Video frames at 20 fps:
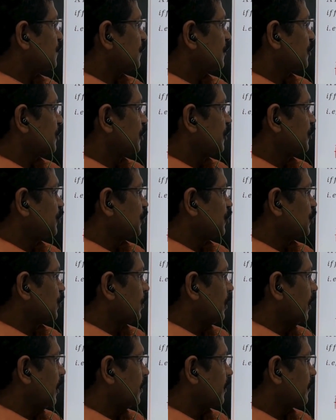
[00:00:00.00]
is related
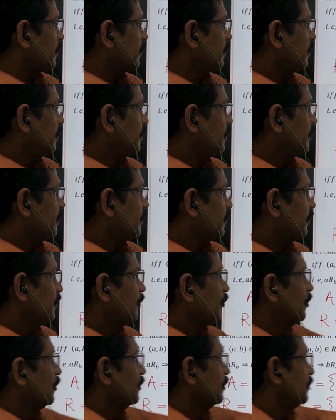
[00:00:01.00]
to R.
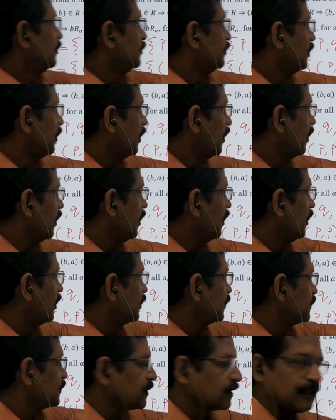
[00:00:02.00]

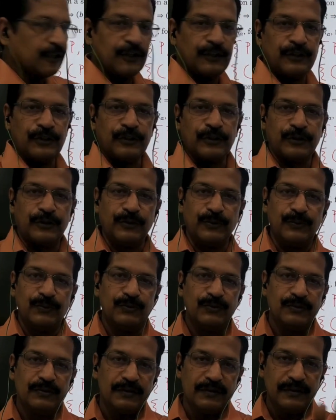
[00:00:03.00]
R is related to Q.
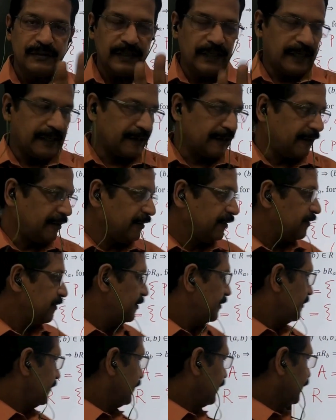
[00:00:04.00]

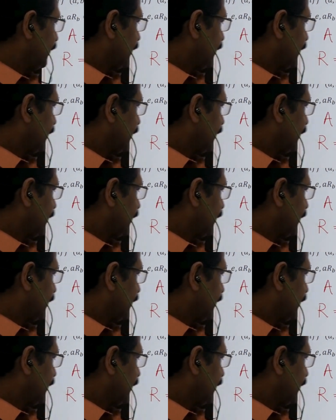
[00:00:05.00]
Agreed.